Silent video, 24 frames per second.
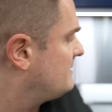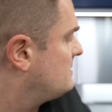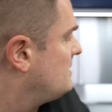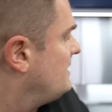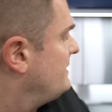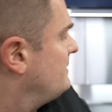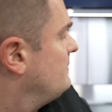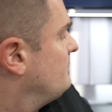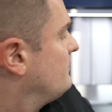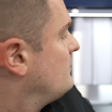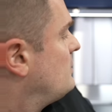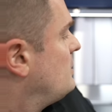
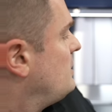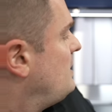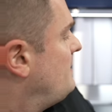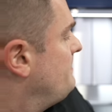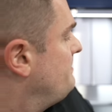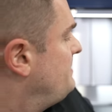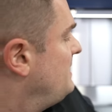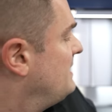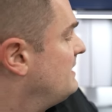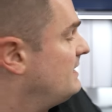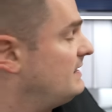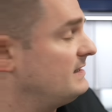kind of
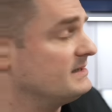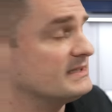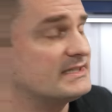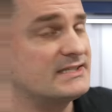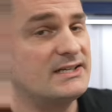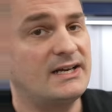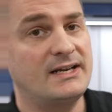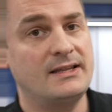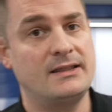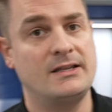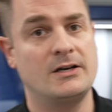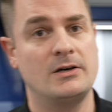clumping
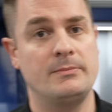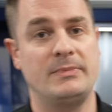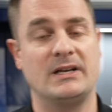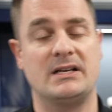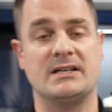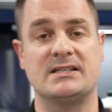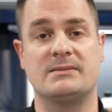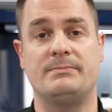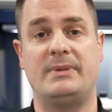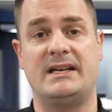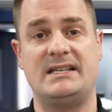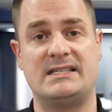inside there
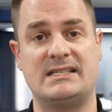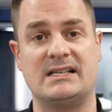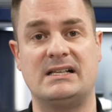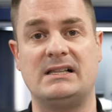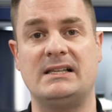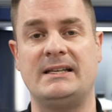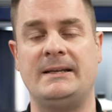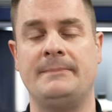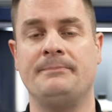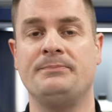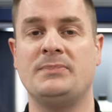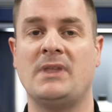because
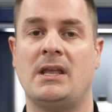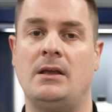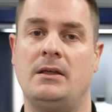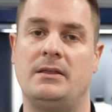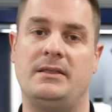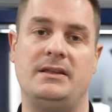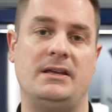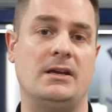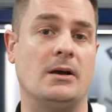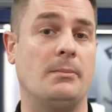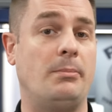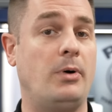basically
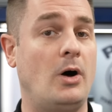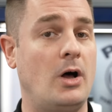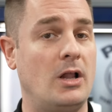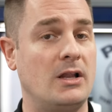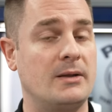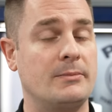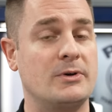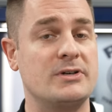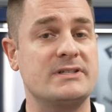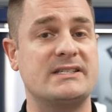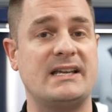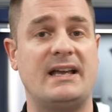the
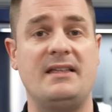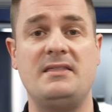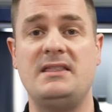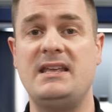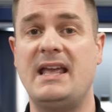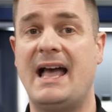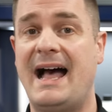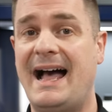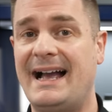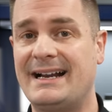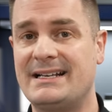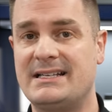polymers and the
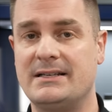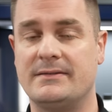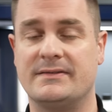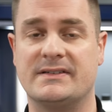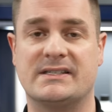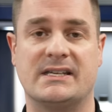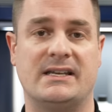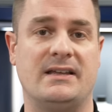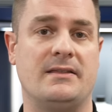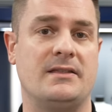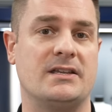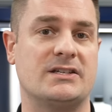
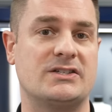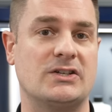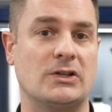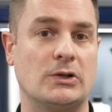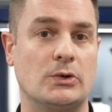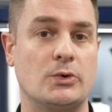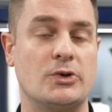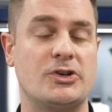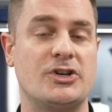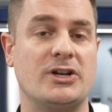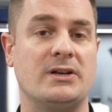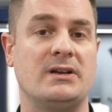actives in the
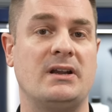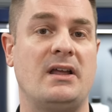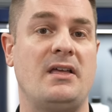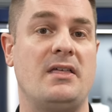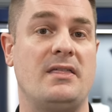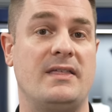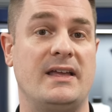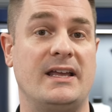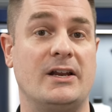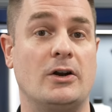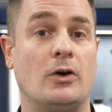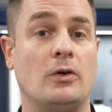solution,
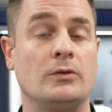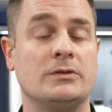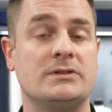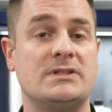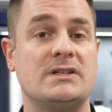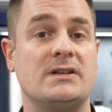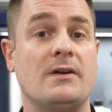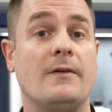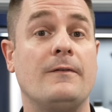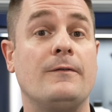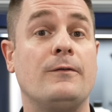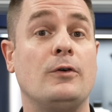they don't
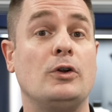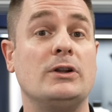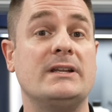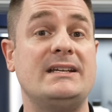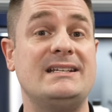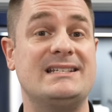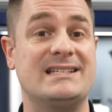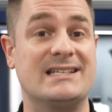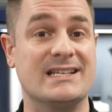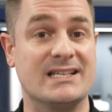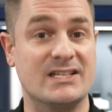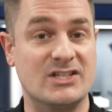fully
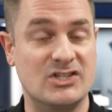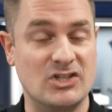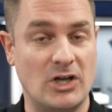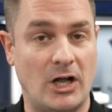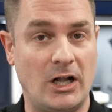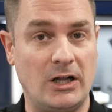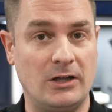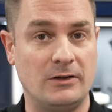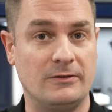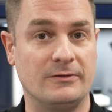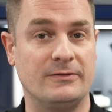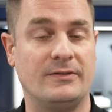
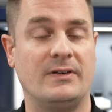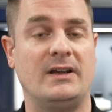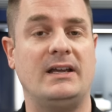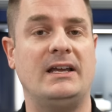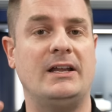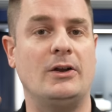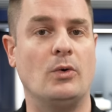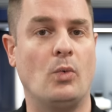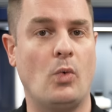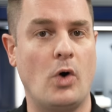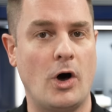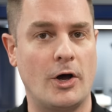dissolve
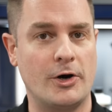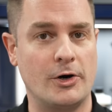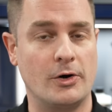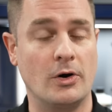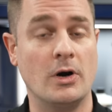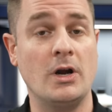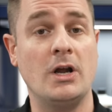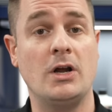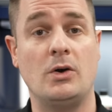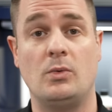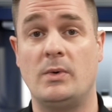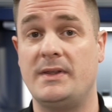in water.
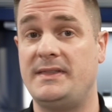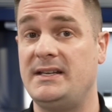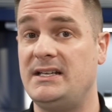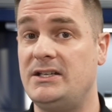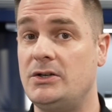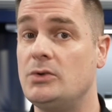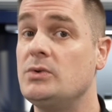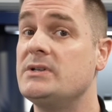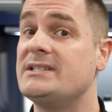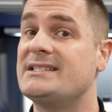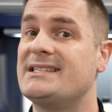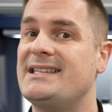What they
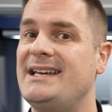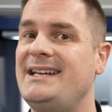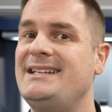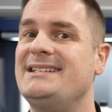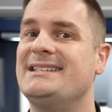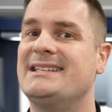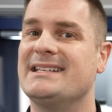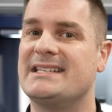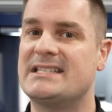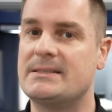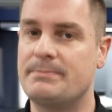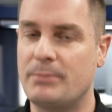do is they
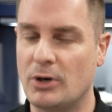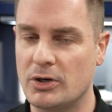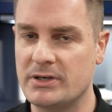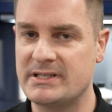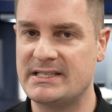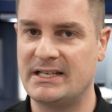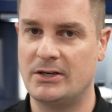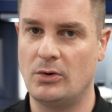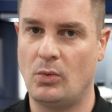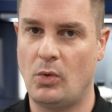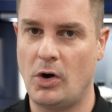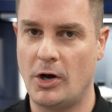disperse
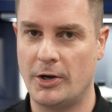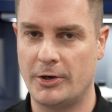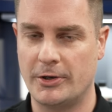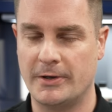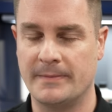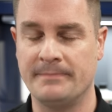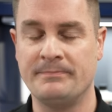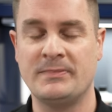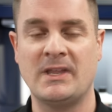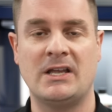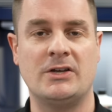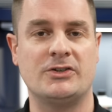in water.
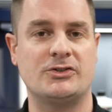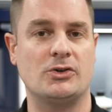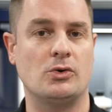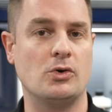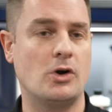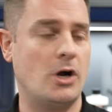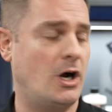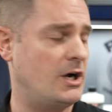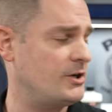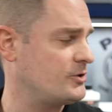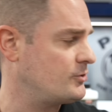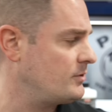So
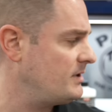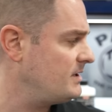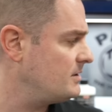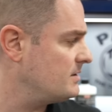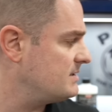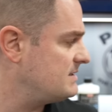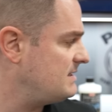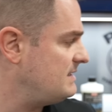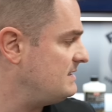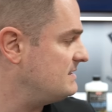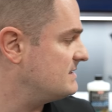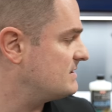contrary to
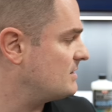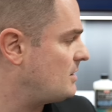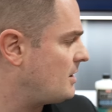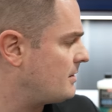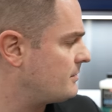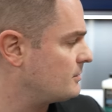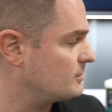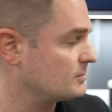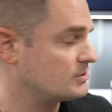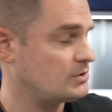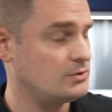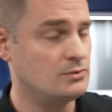these
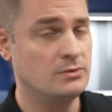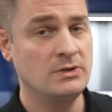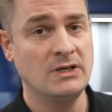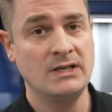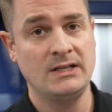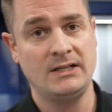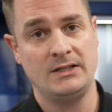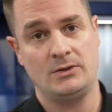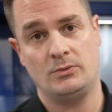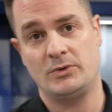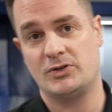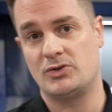other two,
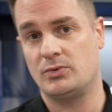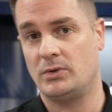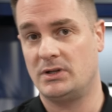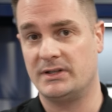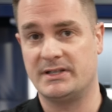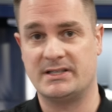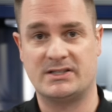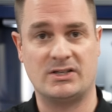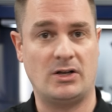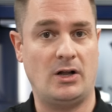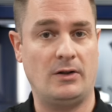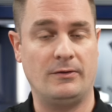which will
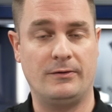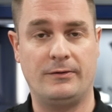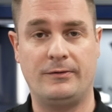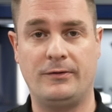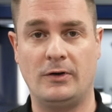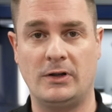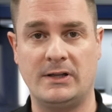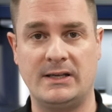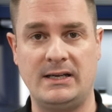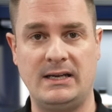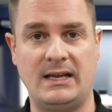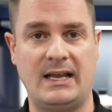dissolve
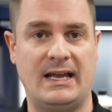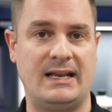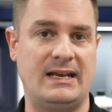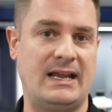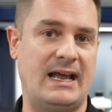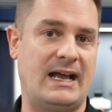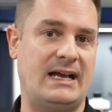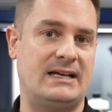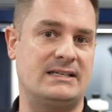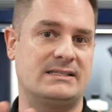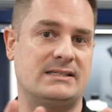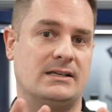fully and it
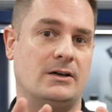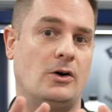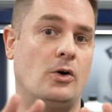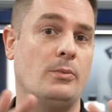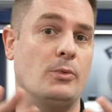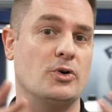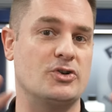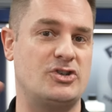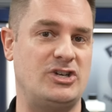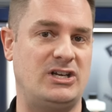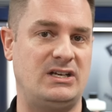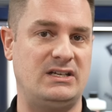has a
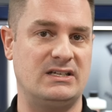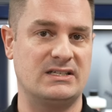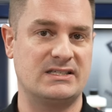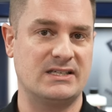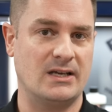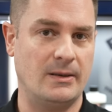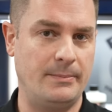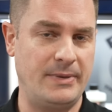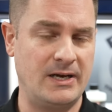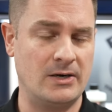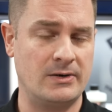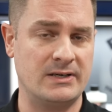homogeneous
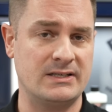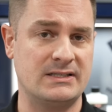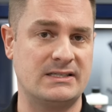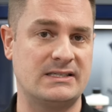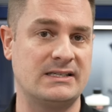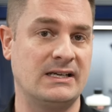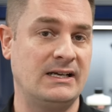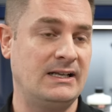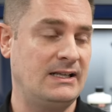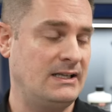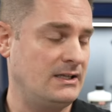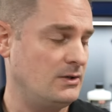
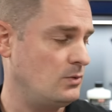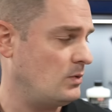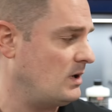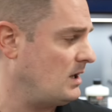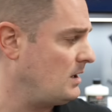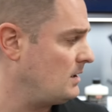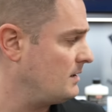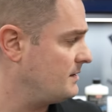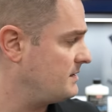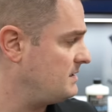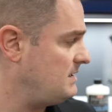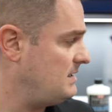appearance,
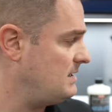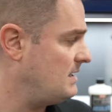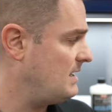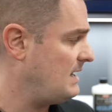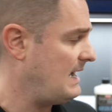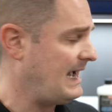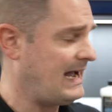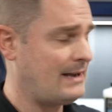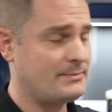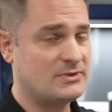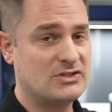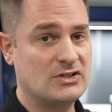well, the
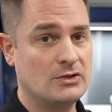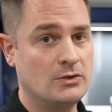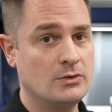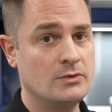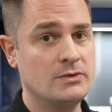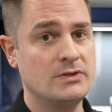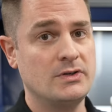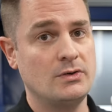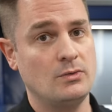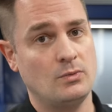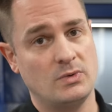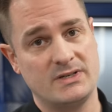
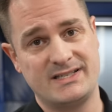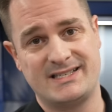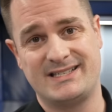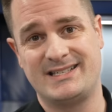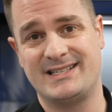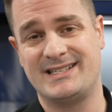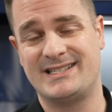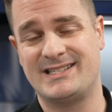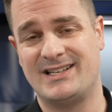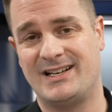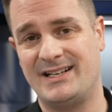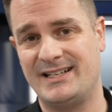Absolute was
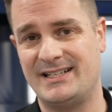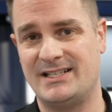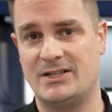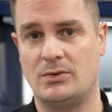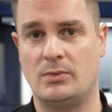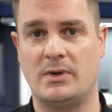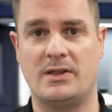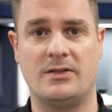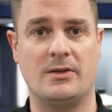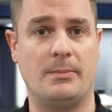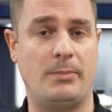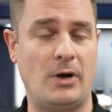designed
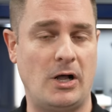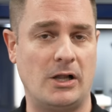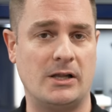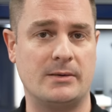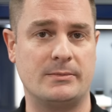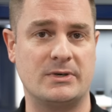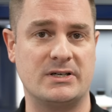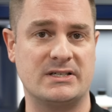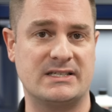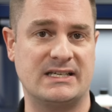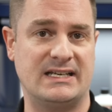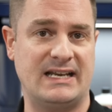with the
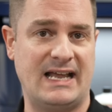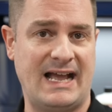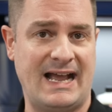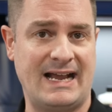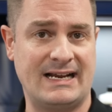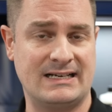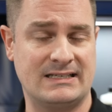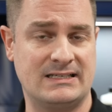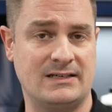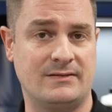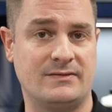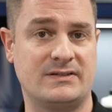polymers and
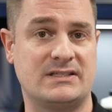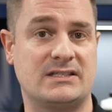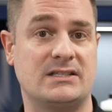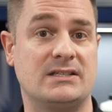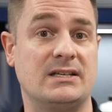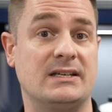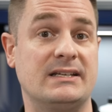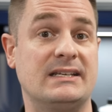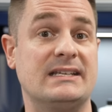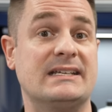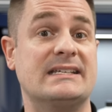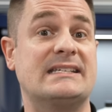actives
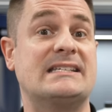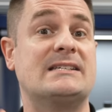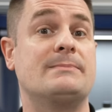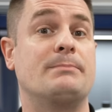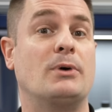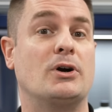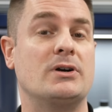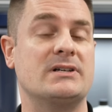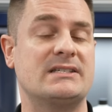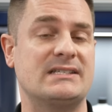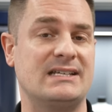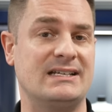to
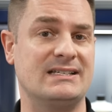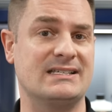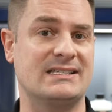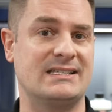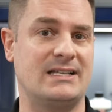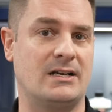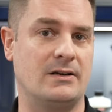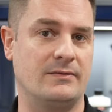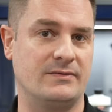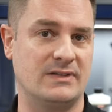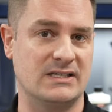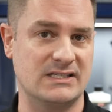disperse
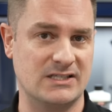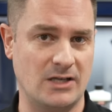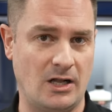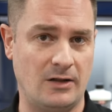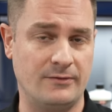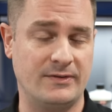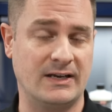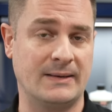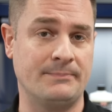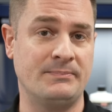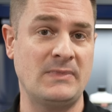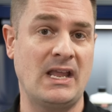instead of
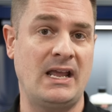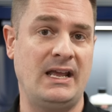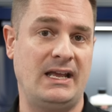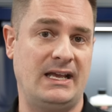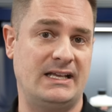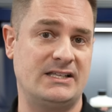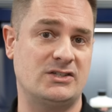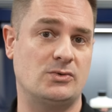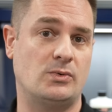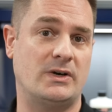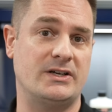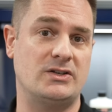dissolving.
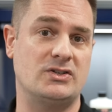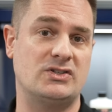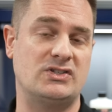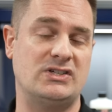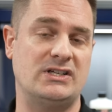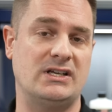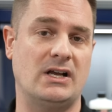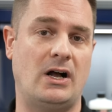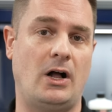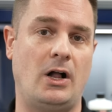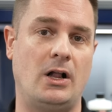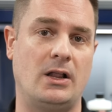Hence why you
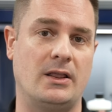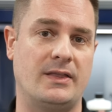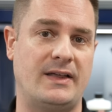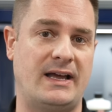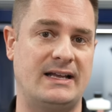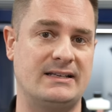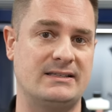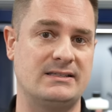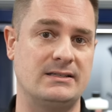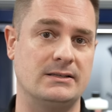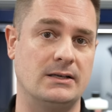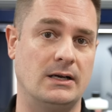see all
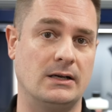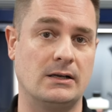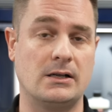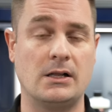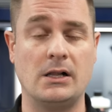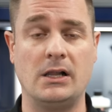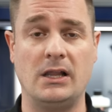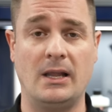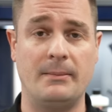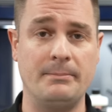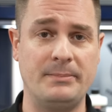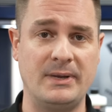that
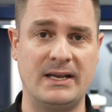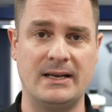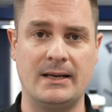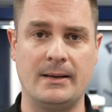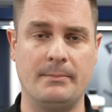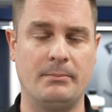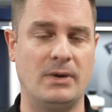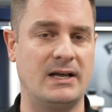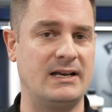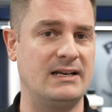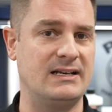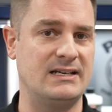
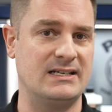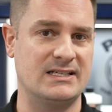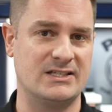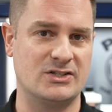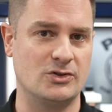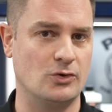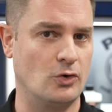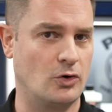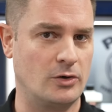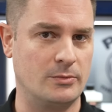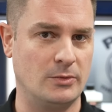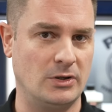clumping, but it is
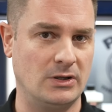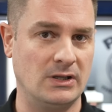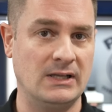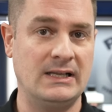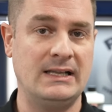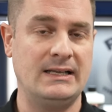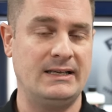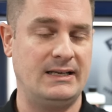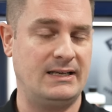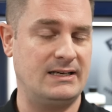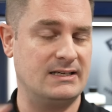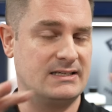normal.
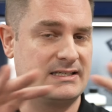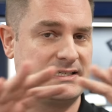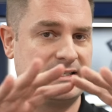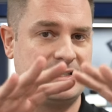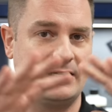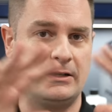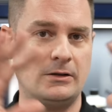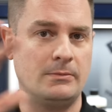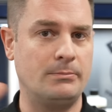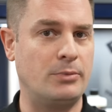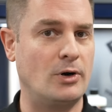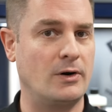It is
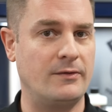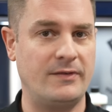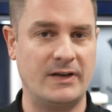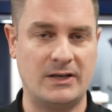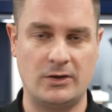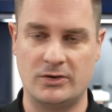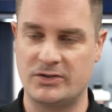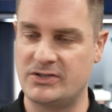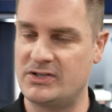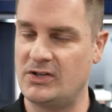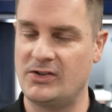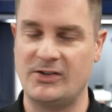still perfect.
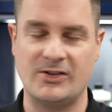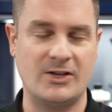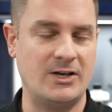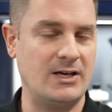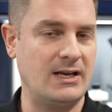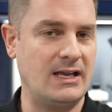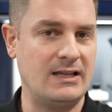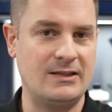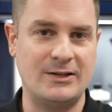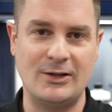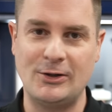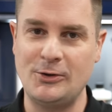You're still gonna
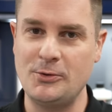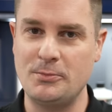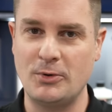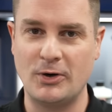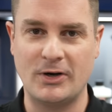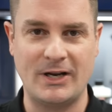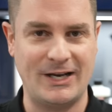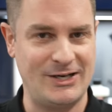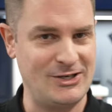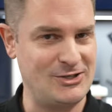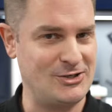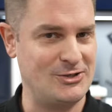get the
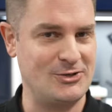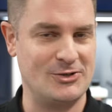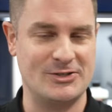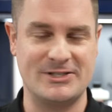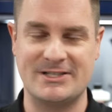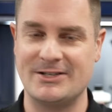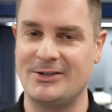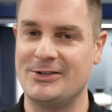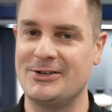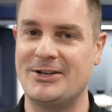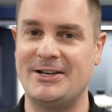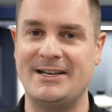lubrication. You're
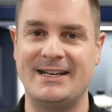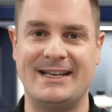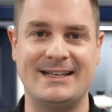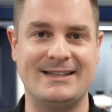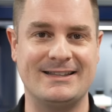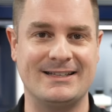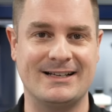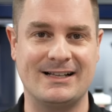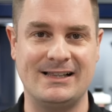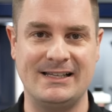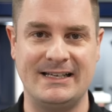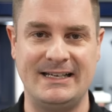still gonna get
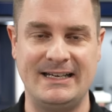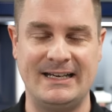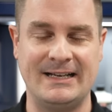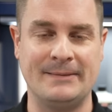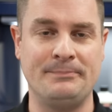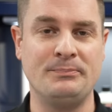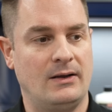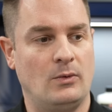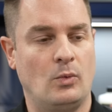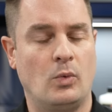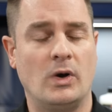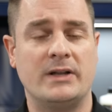the
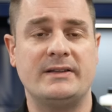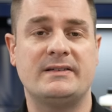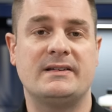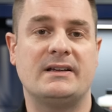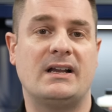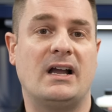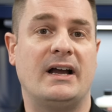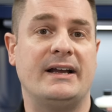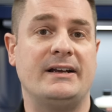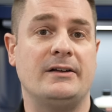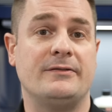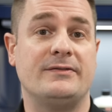cleaning. What
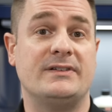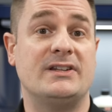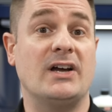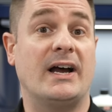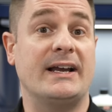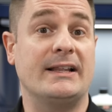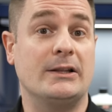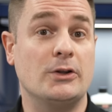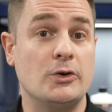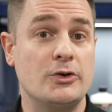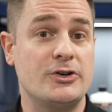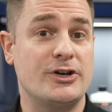kind of
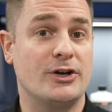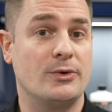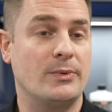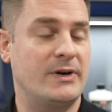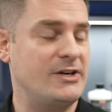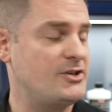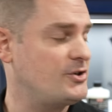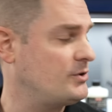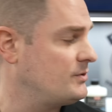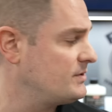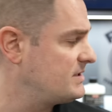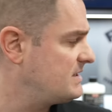dilution
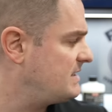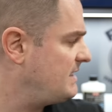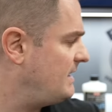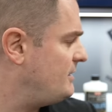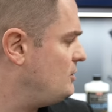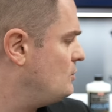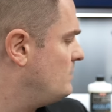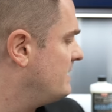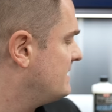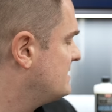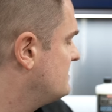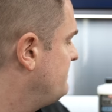ratios can
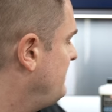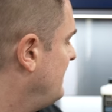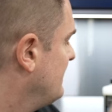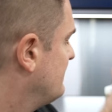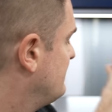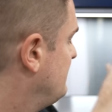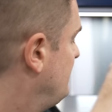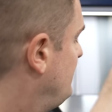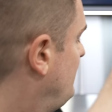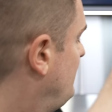you expect?